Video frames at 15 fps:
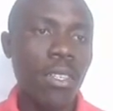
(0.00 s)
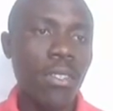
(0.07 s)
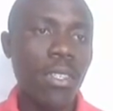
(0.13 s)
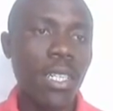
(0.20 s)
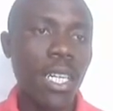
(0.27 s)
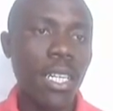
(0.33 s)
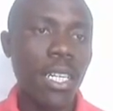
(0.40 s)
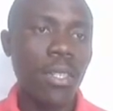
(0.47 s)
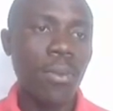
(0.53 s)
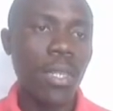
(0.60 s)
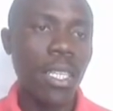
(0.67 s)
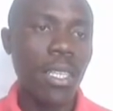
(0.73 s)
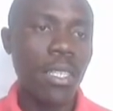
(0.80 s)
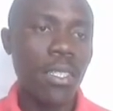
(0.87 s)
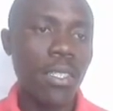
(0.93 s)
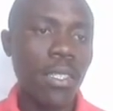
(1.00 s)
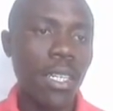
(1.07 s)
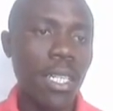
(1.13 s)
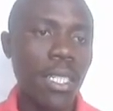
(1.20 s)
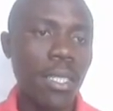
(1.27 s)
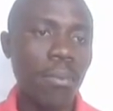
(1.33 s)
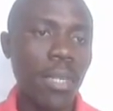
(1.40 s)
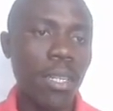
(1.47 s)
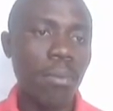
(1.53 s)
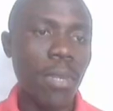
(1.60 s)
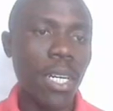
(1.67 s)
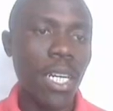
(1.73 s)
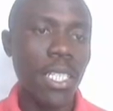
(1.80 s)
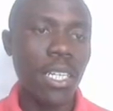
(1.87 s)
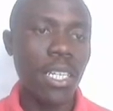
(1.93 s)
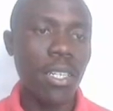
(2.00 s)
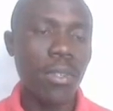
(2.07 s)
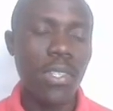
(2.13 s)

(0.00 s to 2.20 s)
Start with start mail merge and